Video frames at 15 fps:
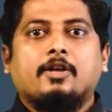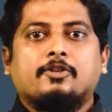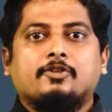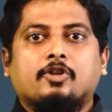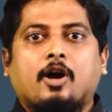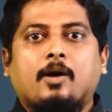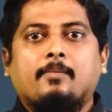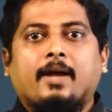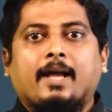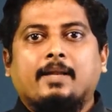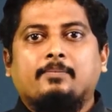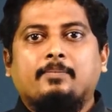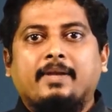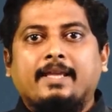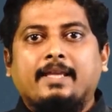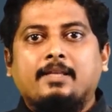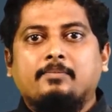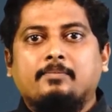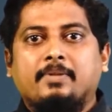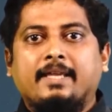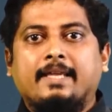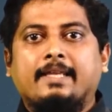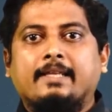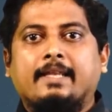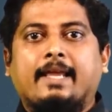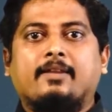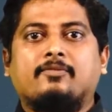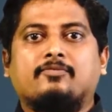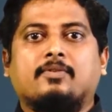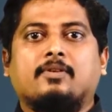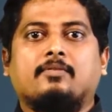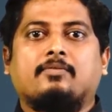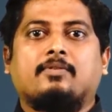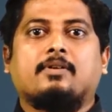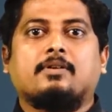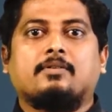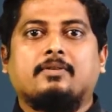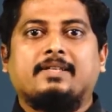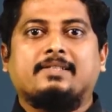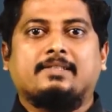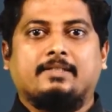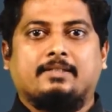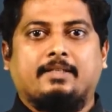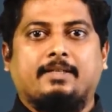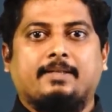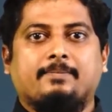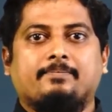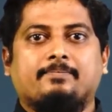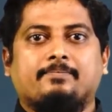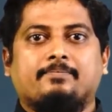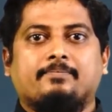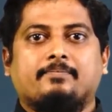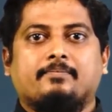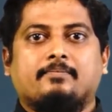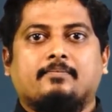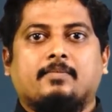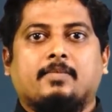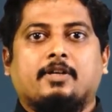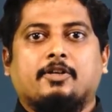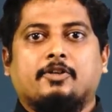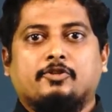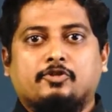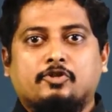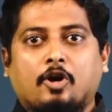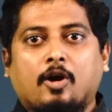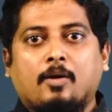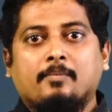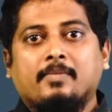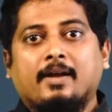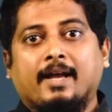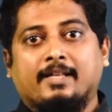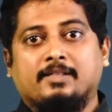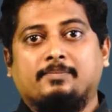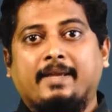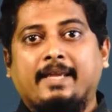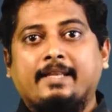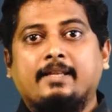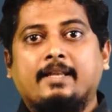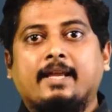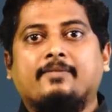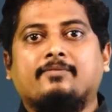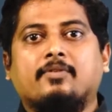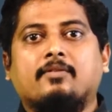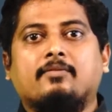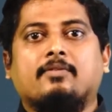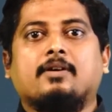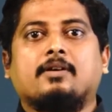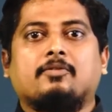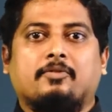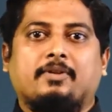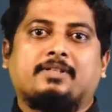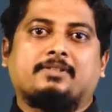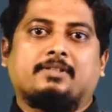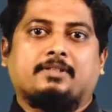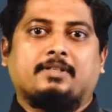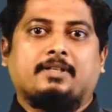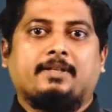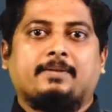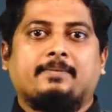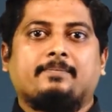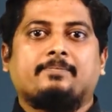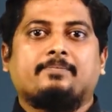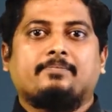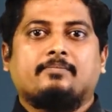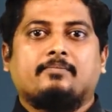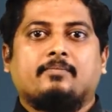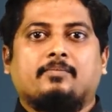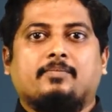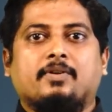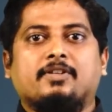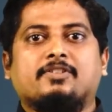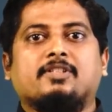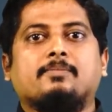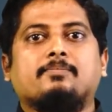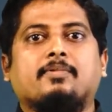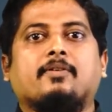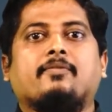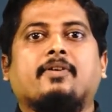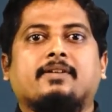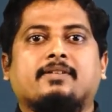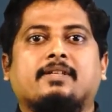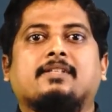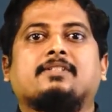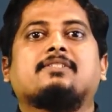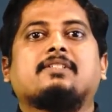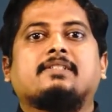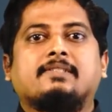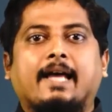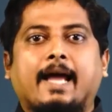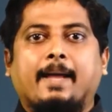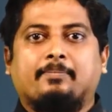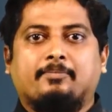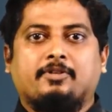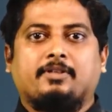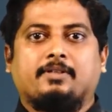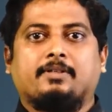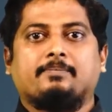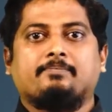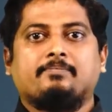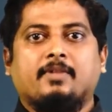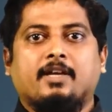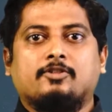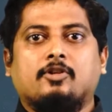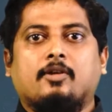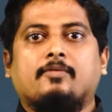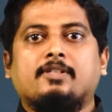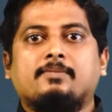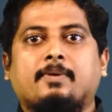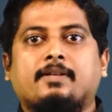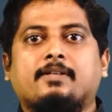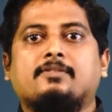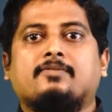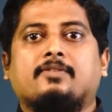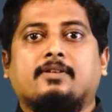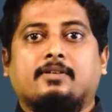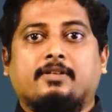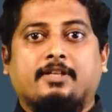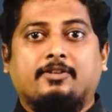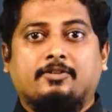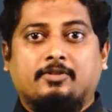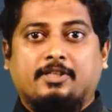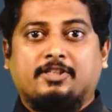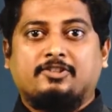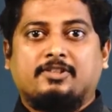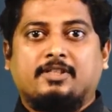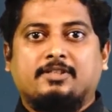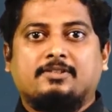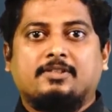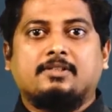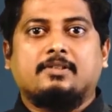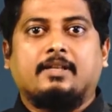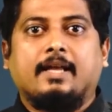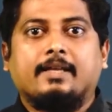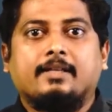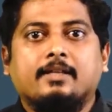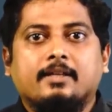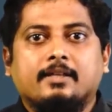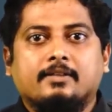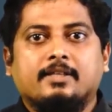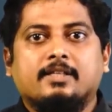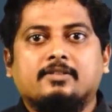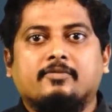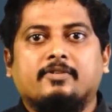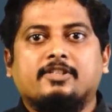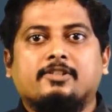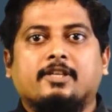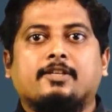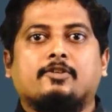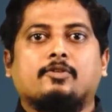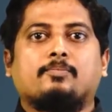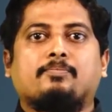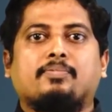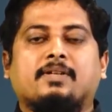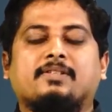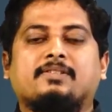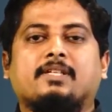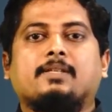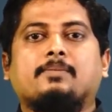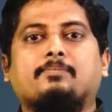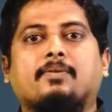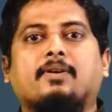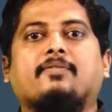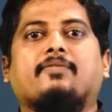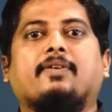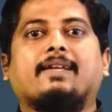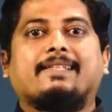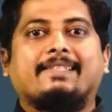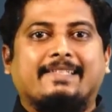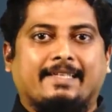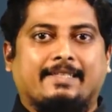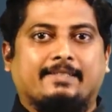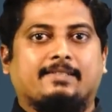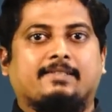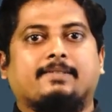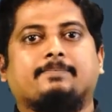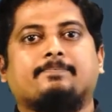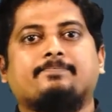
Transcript: Tom had been being late for work recently. Tom has been late for work recently. Present perfect tense is apt here. It's always better for in instances like this we stick to present perfect tense.